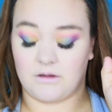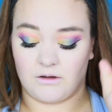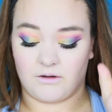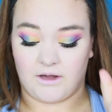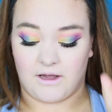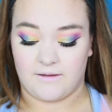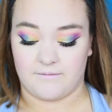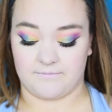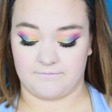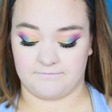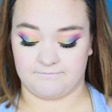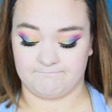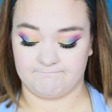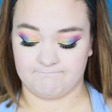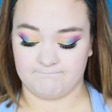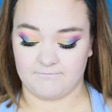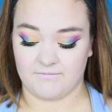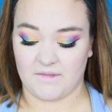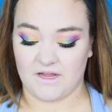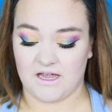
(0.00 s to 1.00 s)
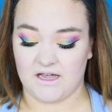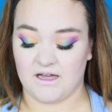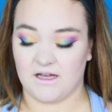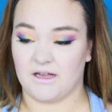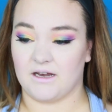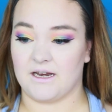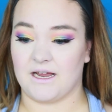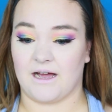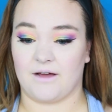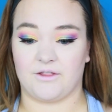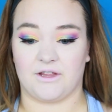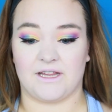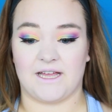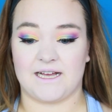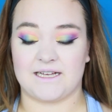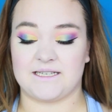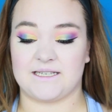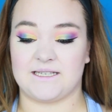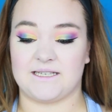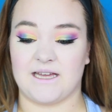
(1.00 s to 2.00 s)
Okay. Now the
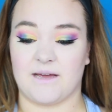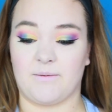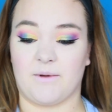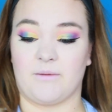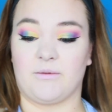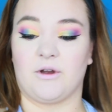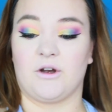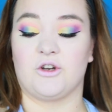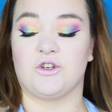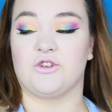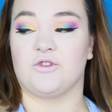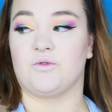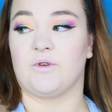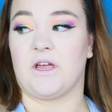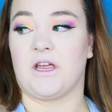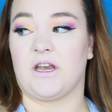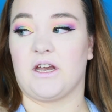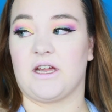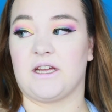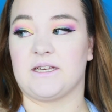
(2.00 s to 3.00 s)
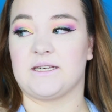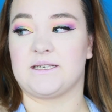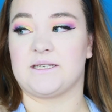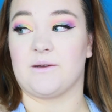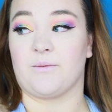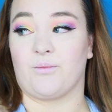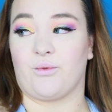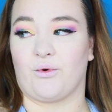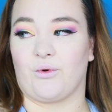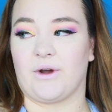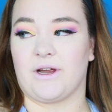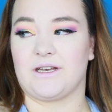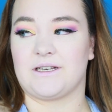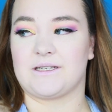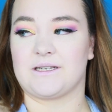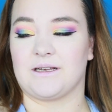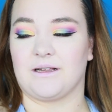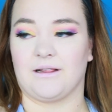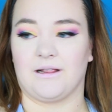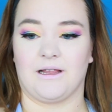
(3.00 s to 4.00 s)
last step, I'm going to do a nice
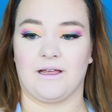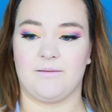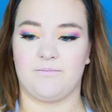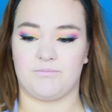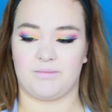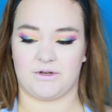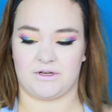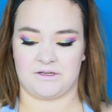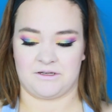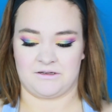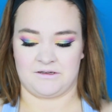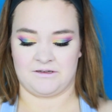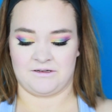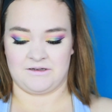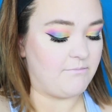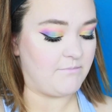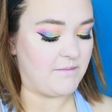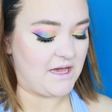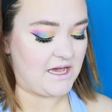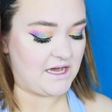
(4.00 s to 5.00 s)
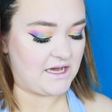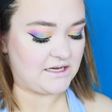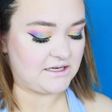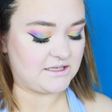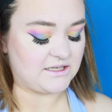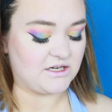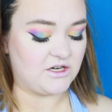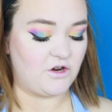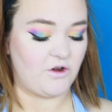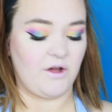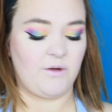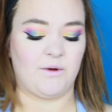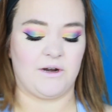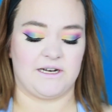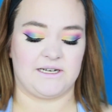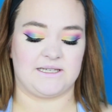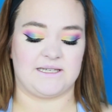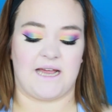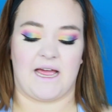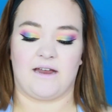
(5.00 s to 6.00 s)
bright lip matte. No, I
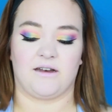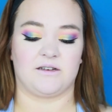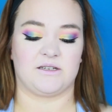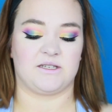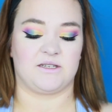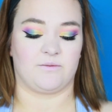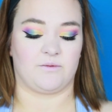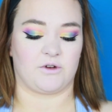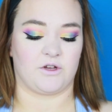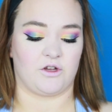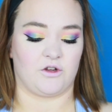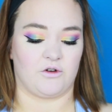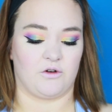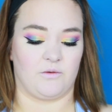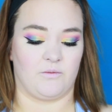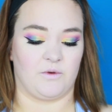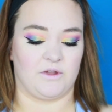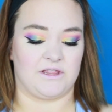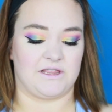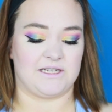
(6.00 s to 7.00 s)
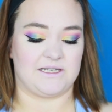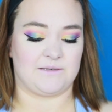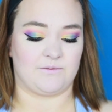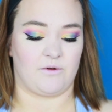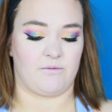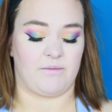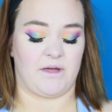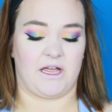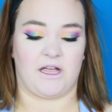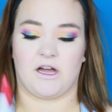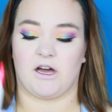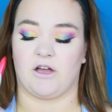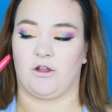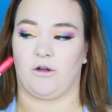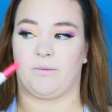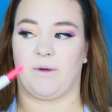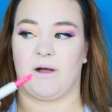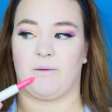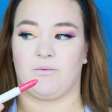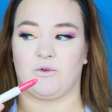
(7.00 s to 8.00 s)
want it satin. So we're going to go in with this one by
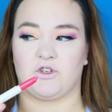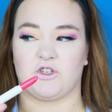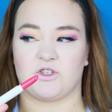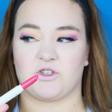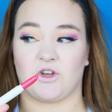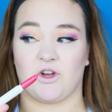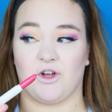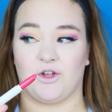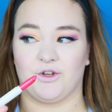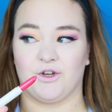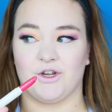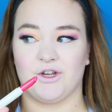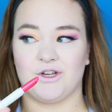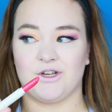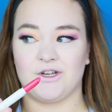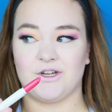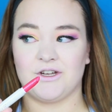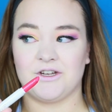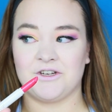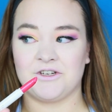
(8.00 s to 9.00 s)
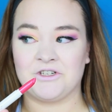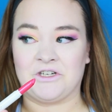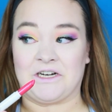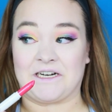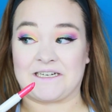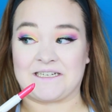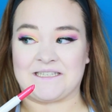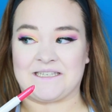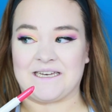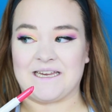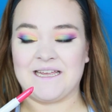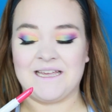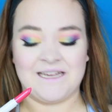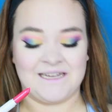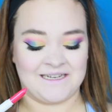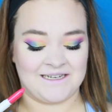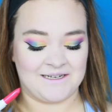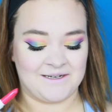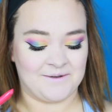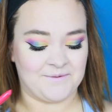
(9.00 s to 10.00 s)
ColourPop, which is called Trixie.